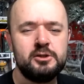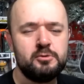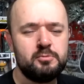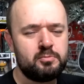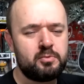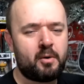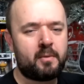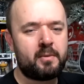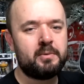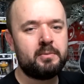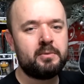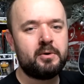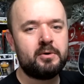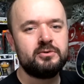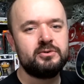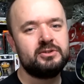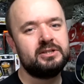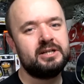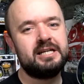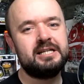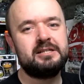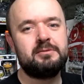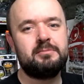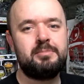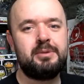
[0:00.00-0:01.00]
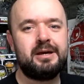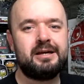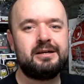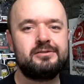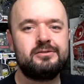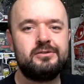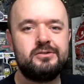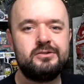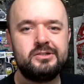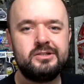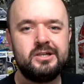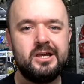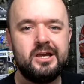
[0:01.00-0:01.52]
You probably will see some
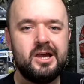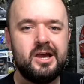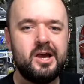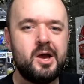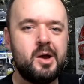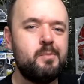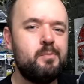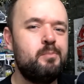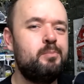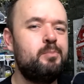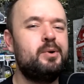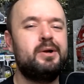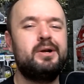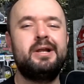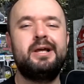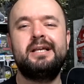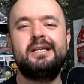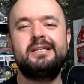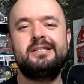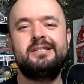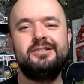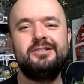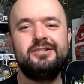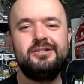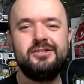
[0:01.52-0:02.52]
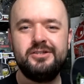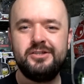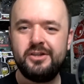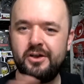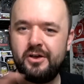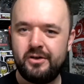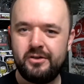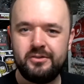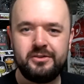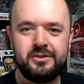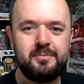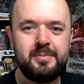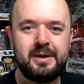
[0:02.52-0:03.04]
pixels, but it's
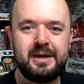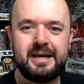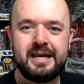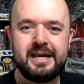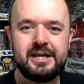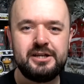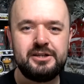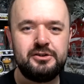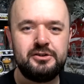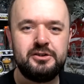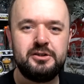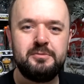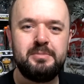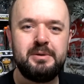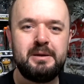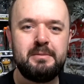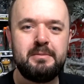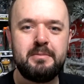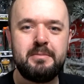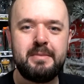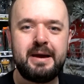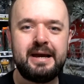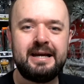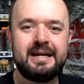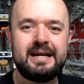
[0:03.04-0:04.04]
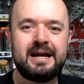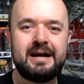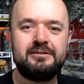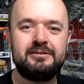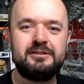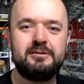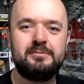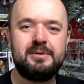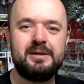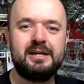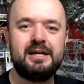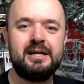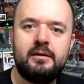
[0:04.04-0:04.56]
not the big issue that people make it out
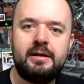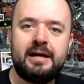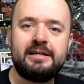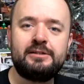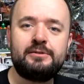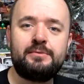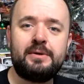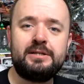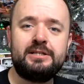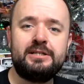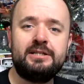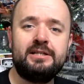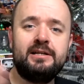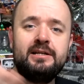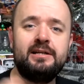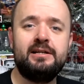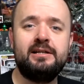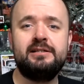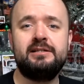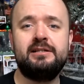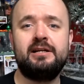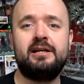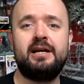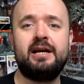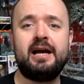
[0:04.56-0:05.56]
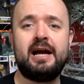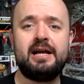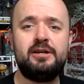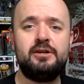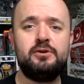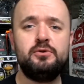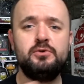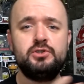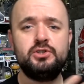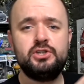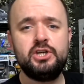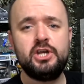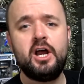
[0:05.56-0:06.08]
to be. Next question is, can
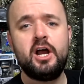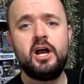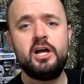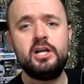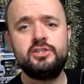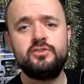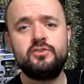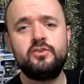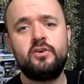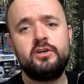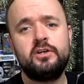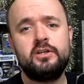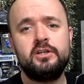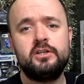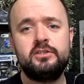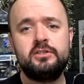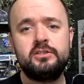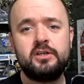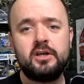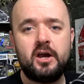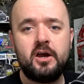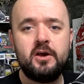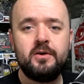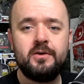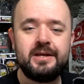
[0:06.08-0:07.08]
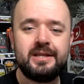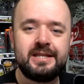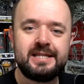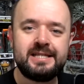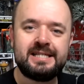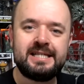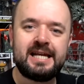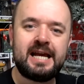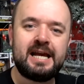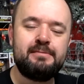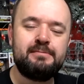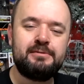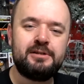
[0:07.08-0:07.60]
you charge your Oculus Go at the
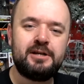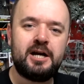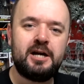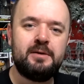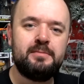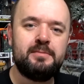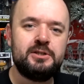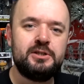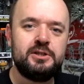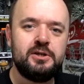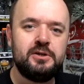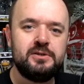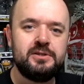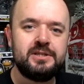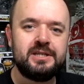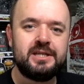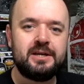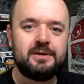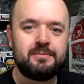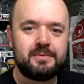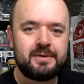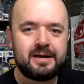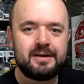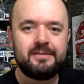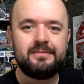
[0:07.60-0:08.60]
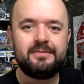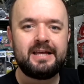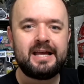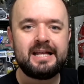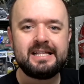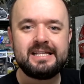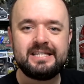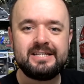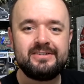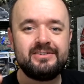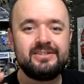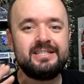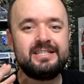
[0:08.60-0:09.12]
same time as using it? Well, the
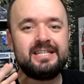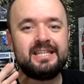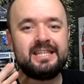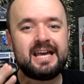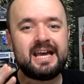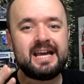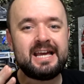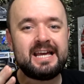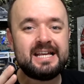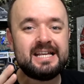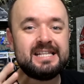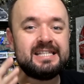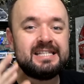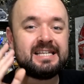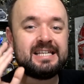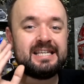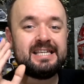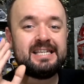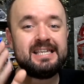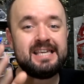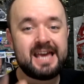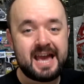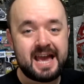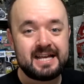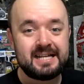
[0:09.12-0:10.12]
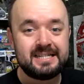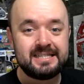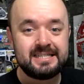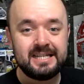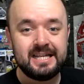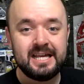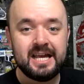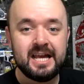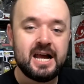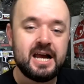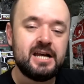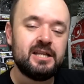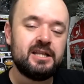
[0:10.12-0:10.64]
answer to that is yes.
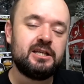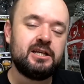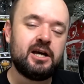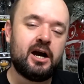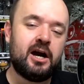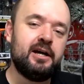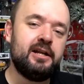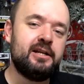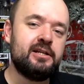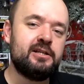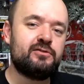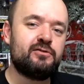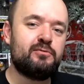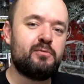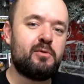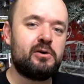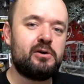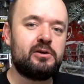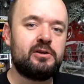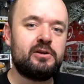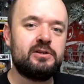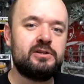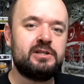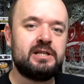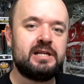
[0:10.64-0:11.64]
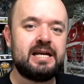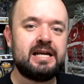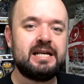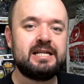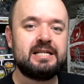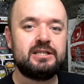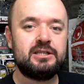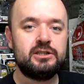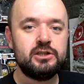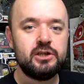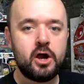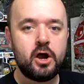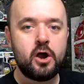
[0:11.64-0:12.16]
The guidance from Oculus is
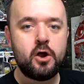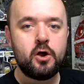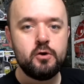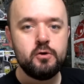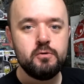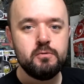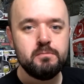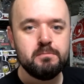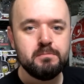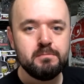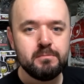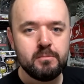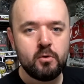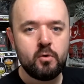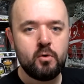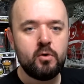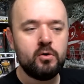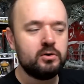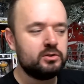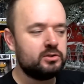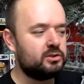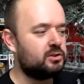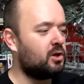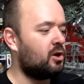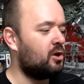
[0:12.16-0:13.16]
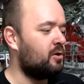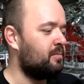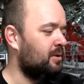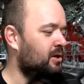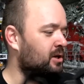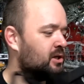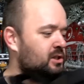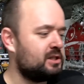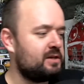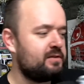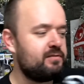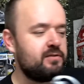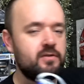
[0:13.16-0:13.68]
no, more so
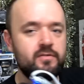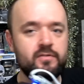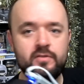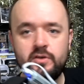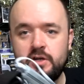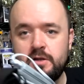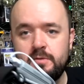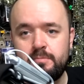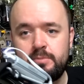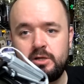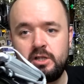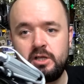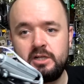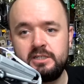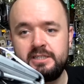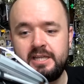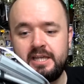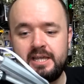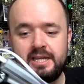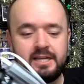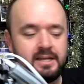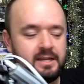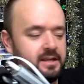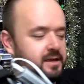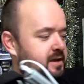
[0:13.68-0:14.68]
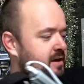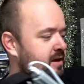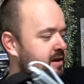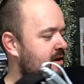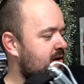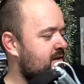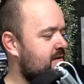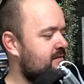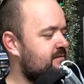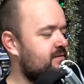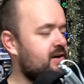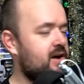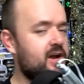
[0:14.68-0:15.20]
because if you've got it plugged in
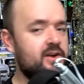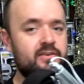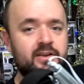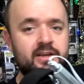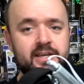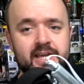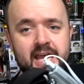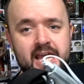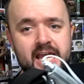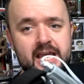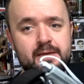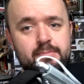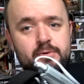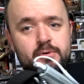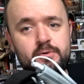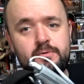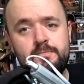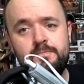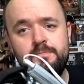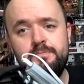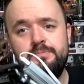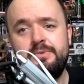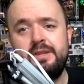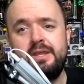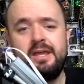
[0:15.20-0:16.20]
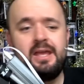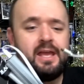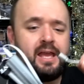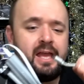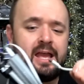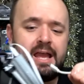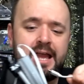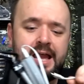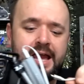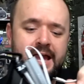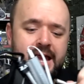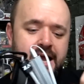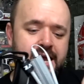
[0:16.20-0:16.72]
via a cable
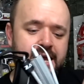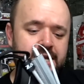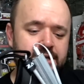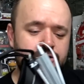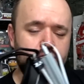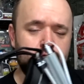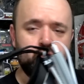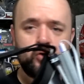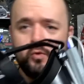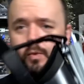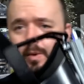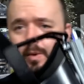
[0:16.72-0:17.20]
and you're